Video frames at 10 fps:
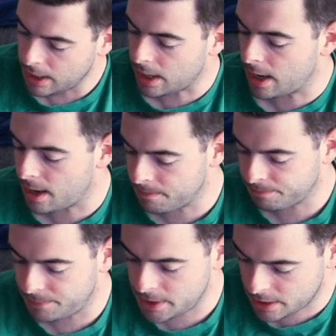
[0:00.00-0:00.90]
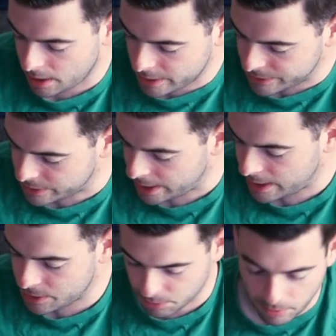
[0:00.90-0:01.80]
um, because
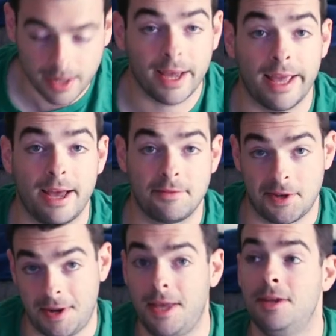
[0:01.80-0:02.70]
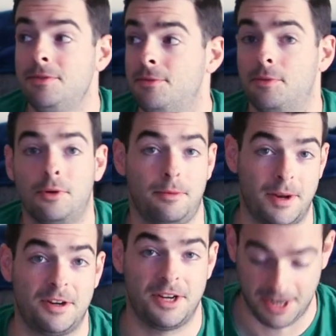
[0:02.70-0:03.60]
that is what I have on hand for
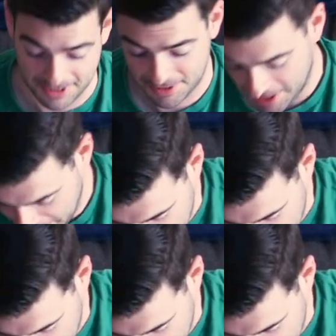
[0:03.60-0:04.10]
American ales.